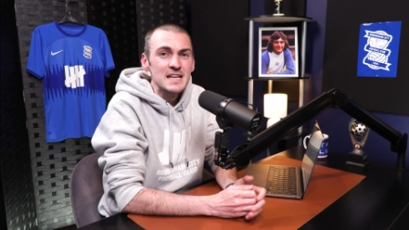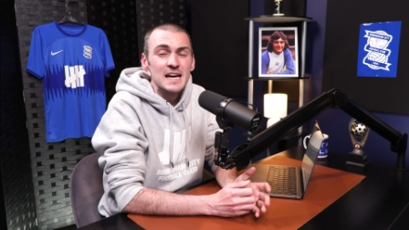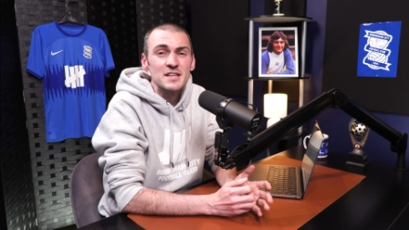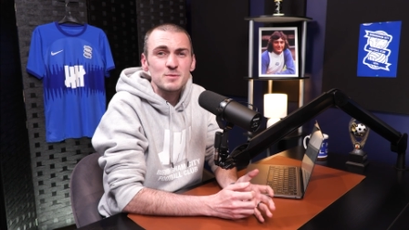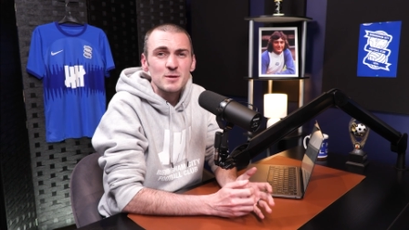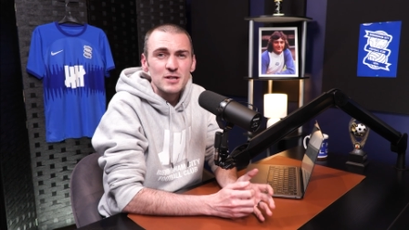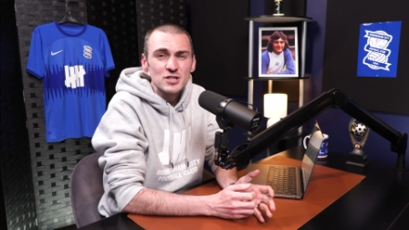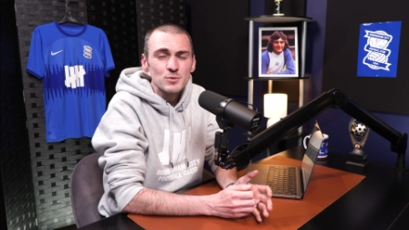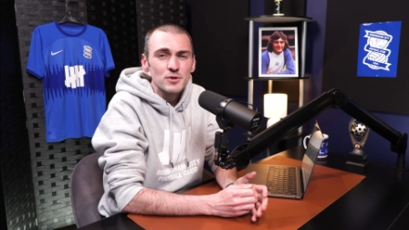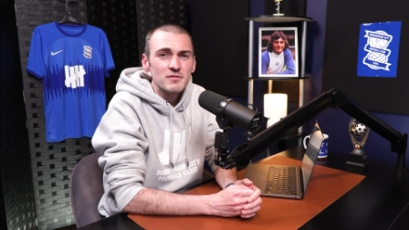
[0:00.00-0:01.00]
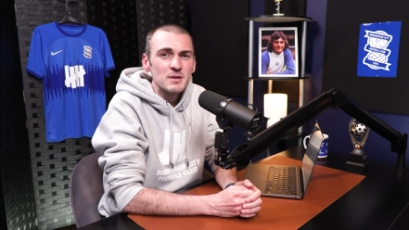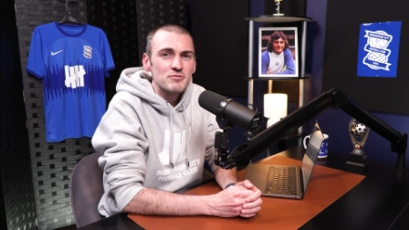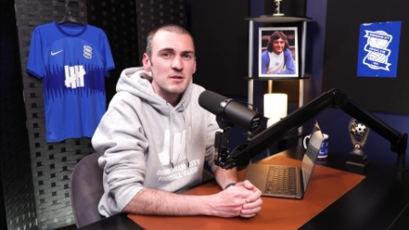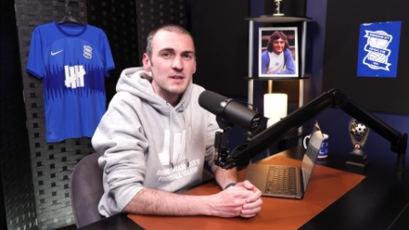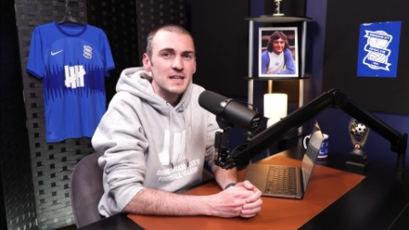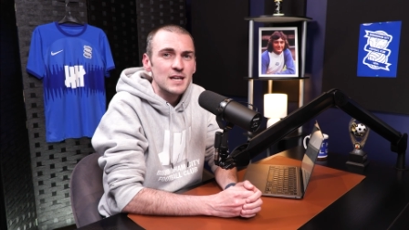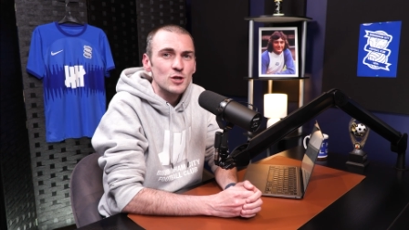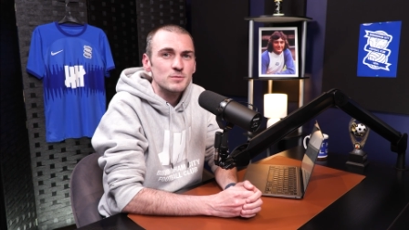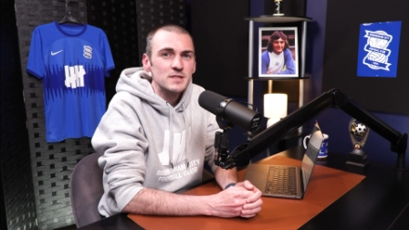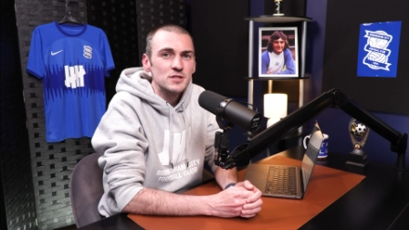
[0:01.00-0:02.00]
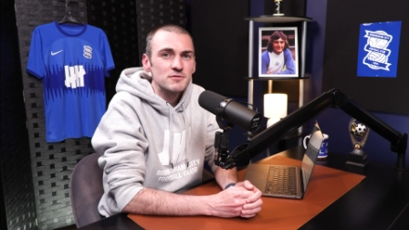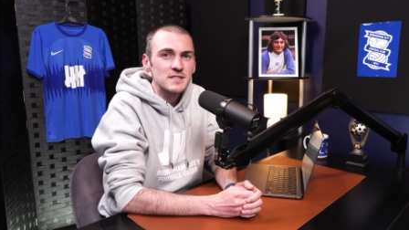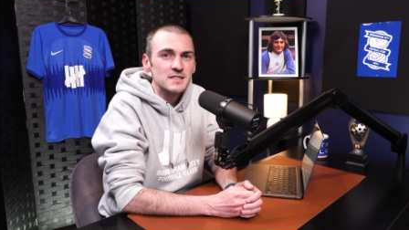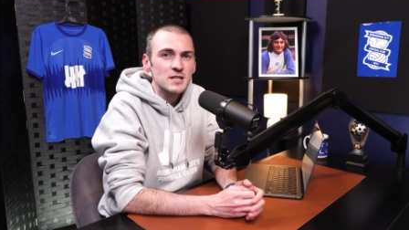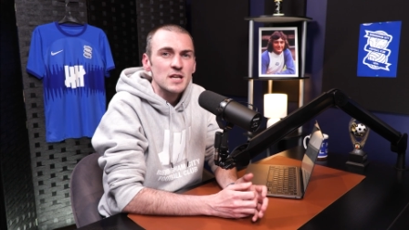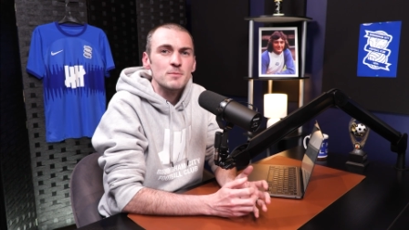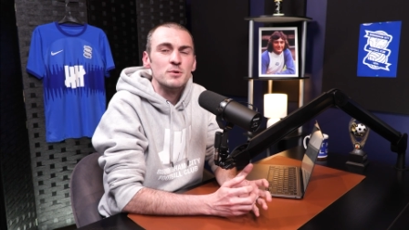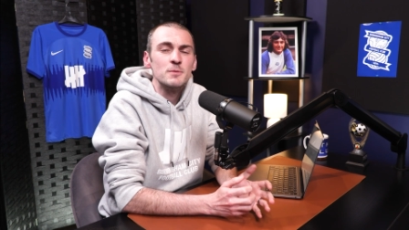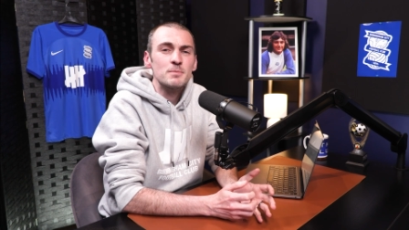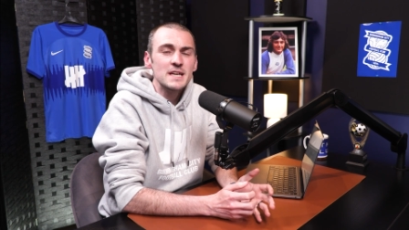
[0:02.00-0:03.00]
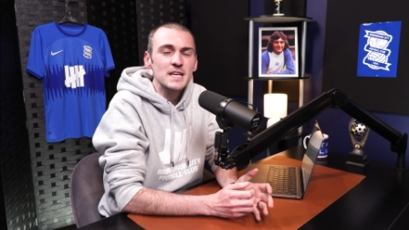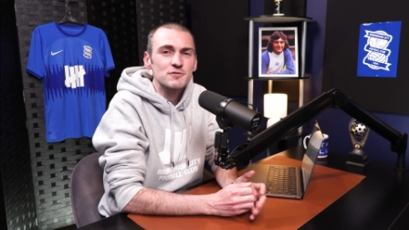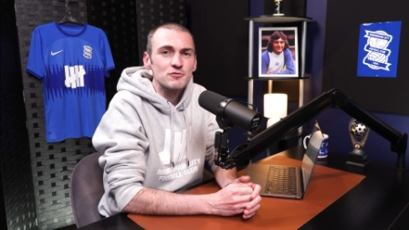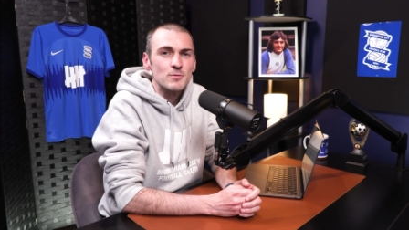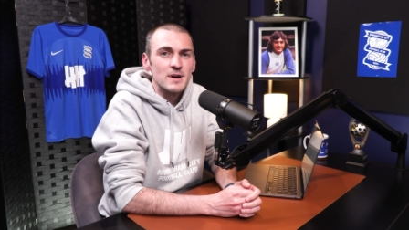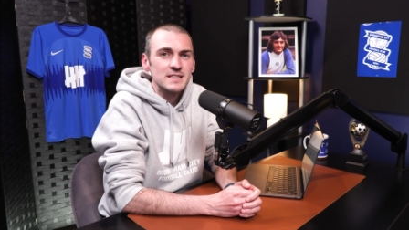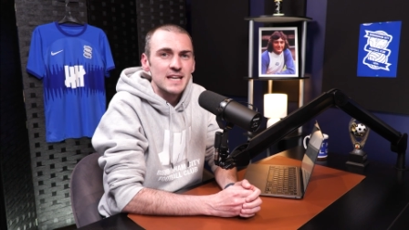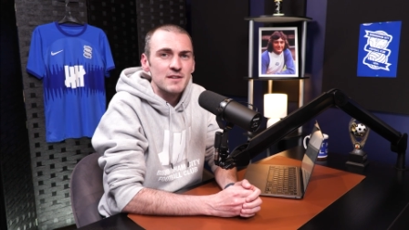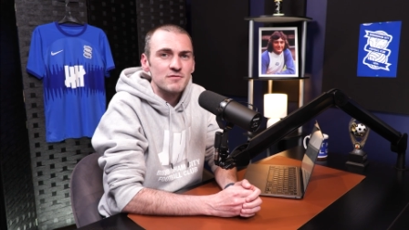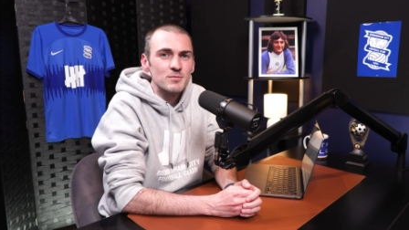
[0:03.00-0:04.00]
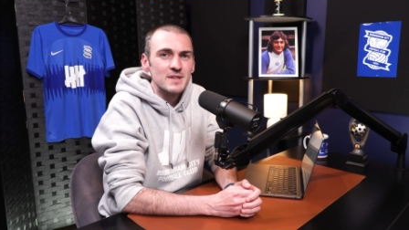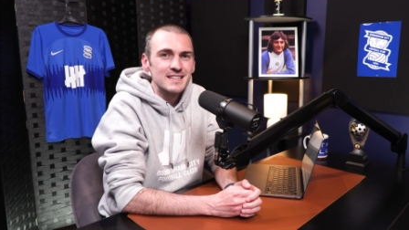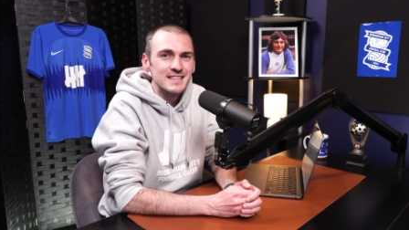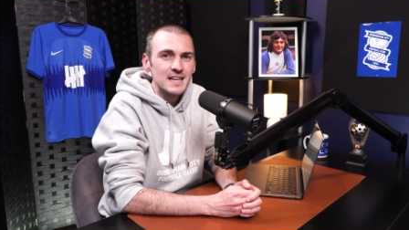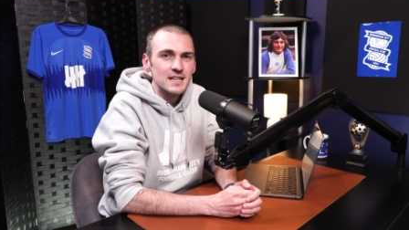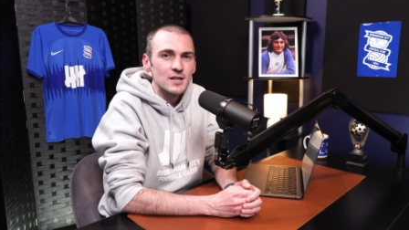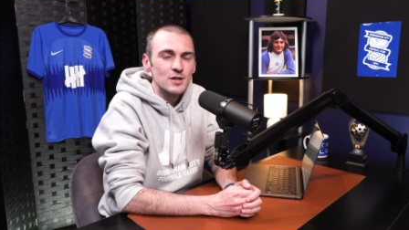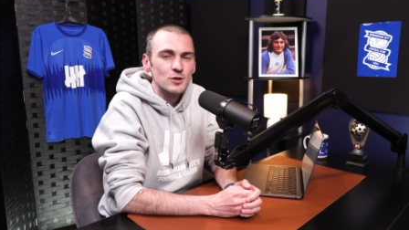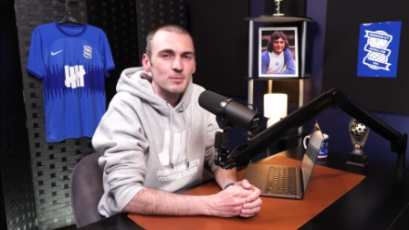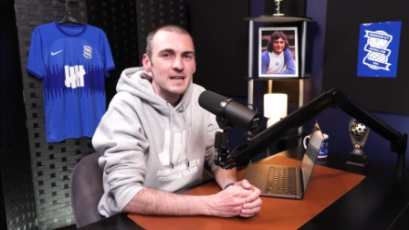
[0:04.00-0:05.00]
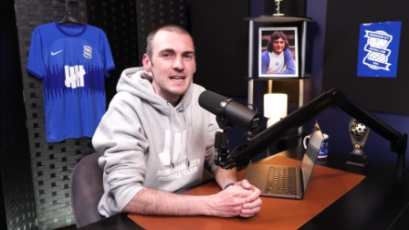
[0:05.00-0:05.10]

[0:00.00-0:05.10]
And there's been about 2 or 3 Premier League clubs interested, but the biggest rumour has come from the Italian club